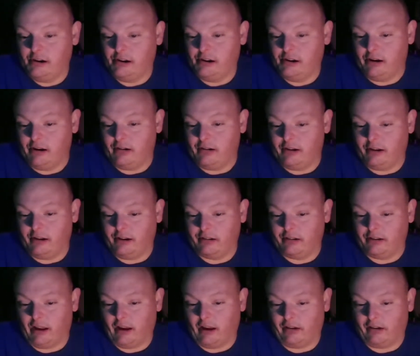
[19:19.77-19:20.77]
Yep,
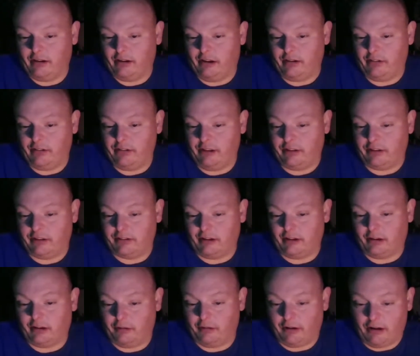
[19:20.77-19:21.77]
exactly, Daniel. That's
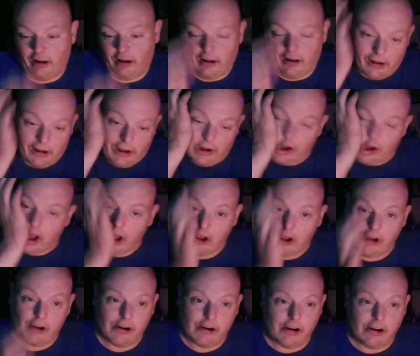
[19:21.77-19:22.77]
exactly what I got. I got
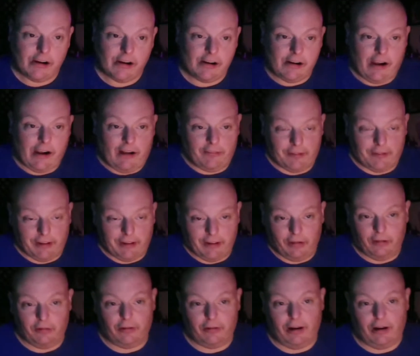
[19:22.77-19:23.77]
half a
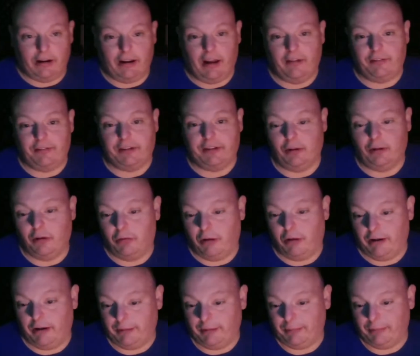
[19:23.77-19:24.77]
kilo of red and half a kilo of
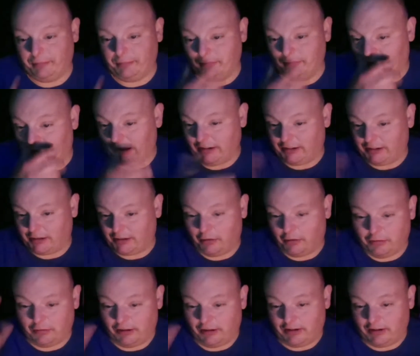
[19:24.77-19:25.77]
white. I just
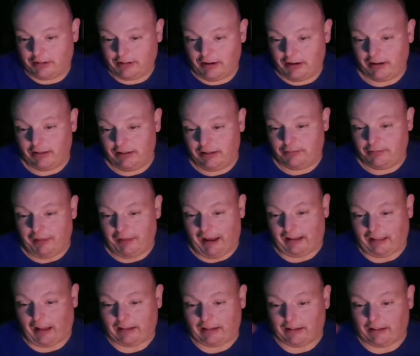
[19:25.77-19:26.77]
don't like saying these
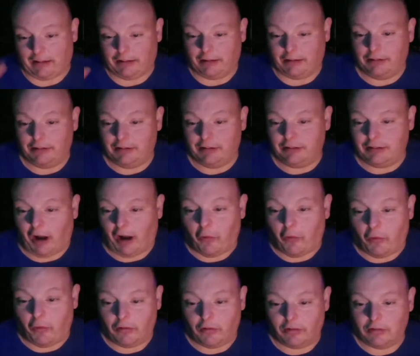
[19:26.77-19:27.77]
dang, dang, dang, ding, ding,
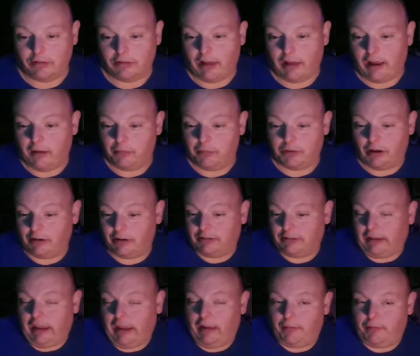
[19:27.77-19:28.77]
dong names. I
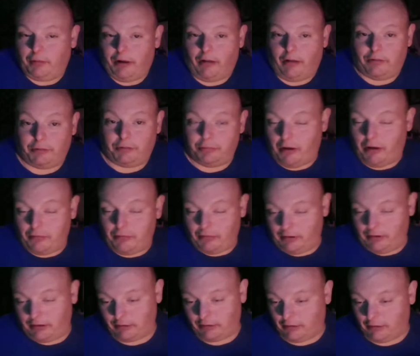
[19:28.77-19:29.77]
just can't pronounce them
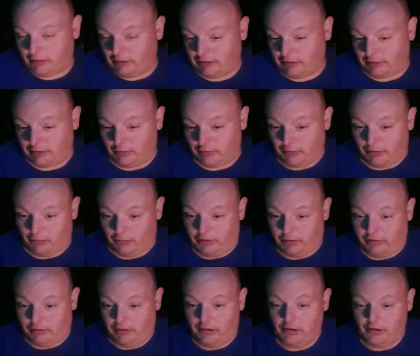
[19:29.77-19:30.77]
properly, so I just say red and
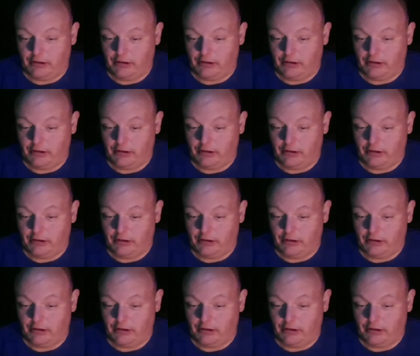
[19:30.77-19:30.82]
white.